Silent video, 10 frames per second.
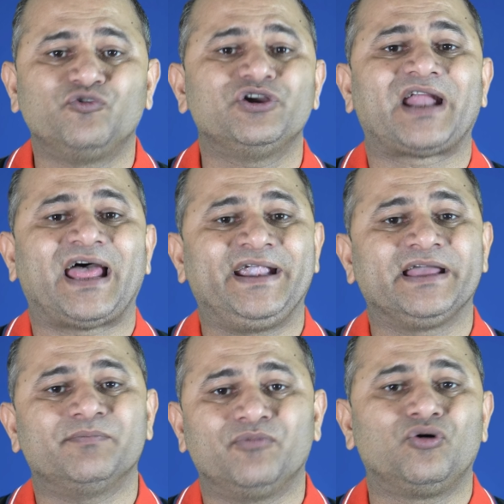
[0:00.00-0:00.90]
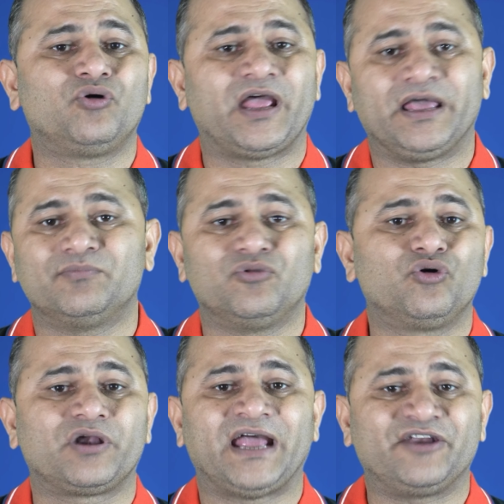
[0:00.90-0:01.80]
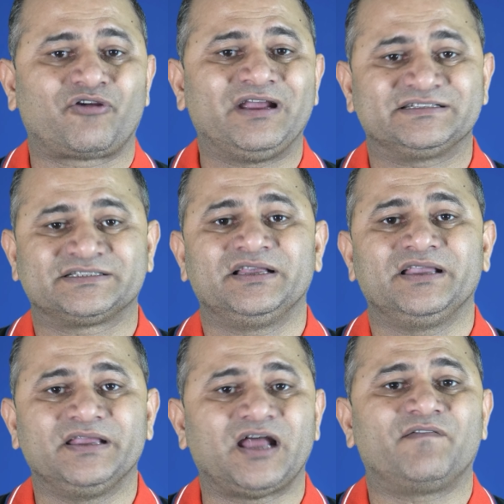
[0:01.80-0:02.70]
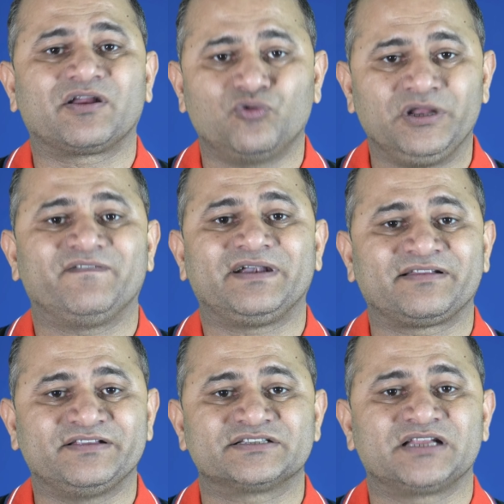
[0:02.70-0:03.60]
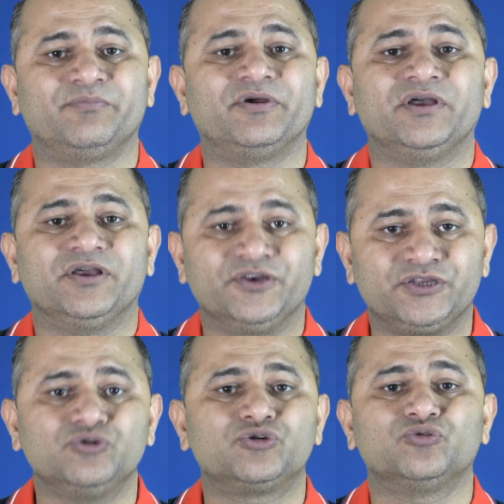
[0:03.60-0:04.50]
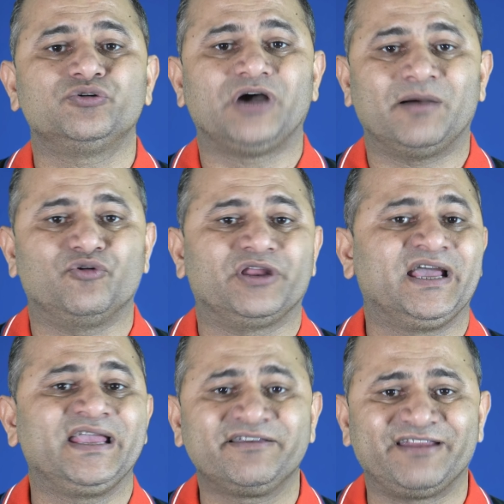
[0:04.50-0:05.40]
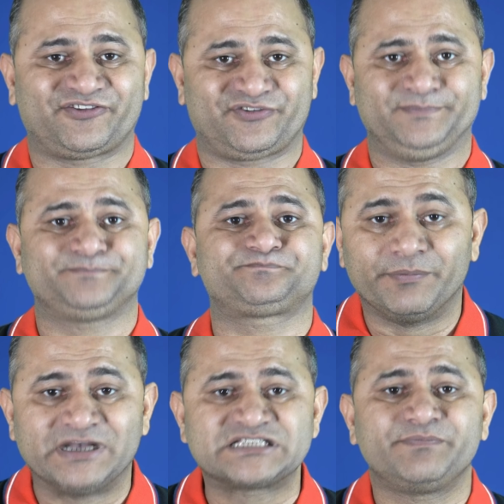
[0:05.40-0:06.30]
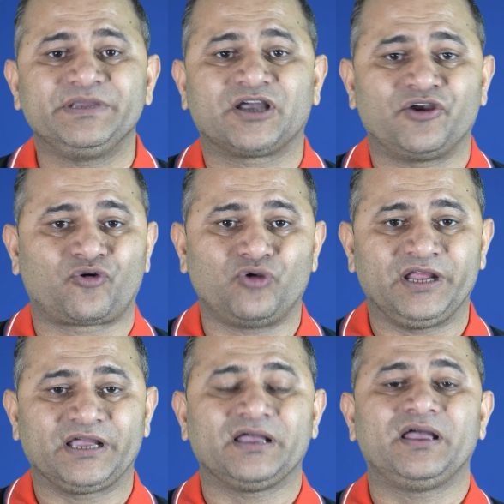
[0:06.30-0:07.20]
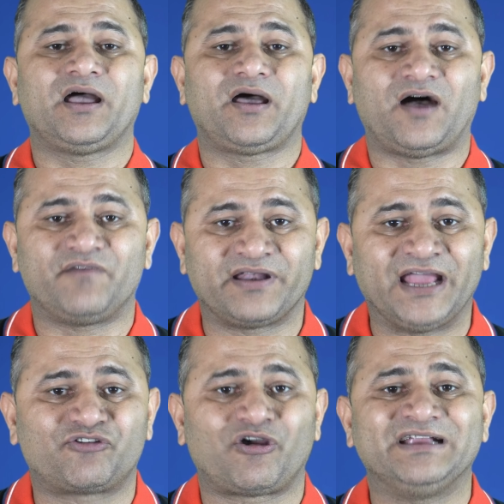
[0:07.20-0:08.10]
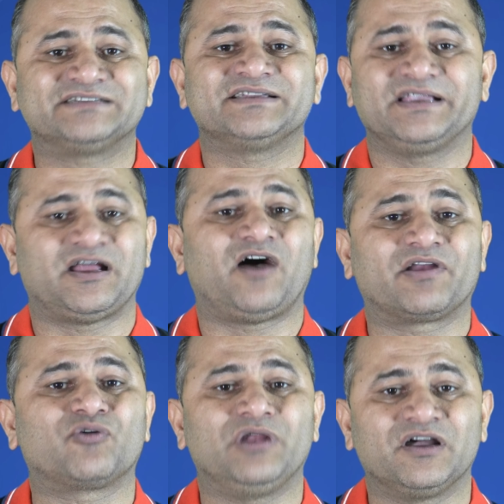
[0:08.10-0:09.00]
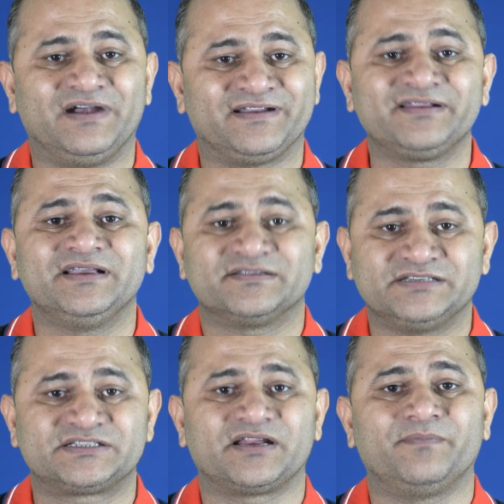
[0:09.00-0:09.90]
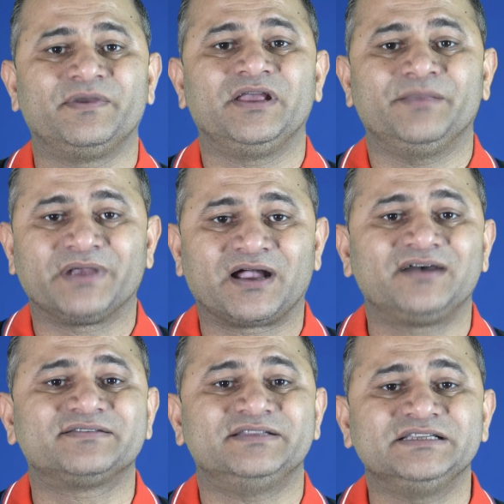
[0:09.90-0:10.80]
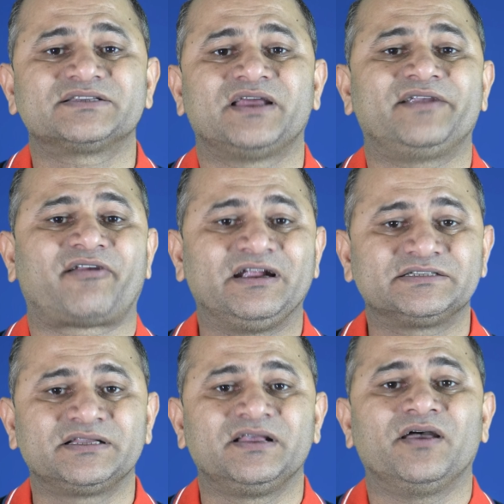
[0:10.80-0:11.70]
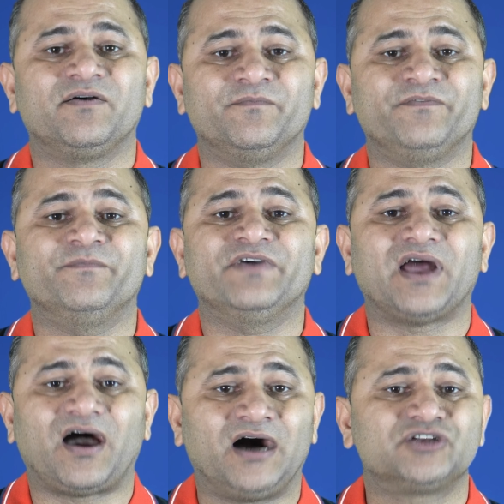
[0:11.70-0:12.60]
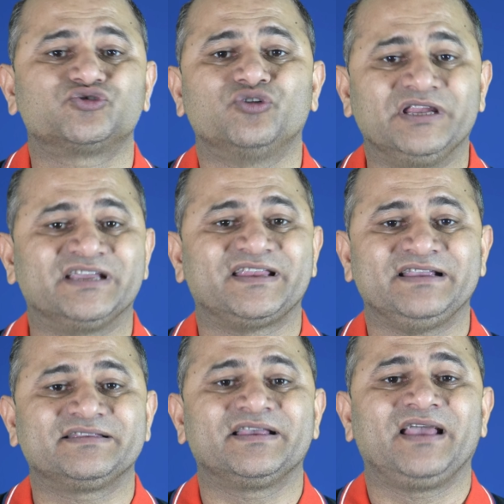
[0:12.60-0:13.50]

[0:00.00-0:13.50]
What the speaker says: we are adding more and more nitrites in our cooling water system due to ammonia ingress. We must be controlling our nitrites in our cooling water system because these nitrites will also increase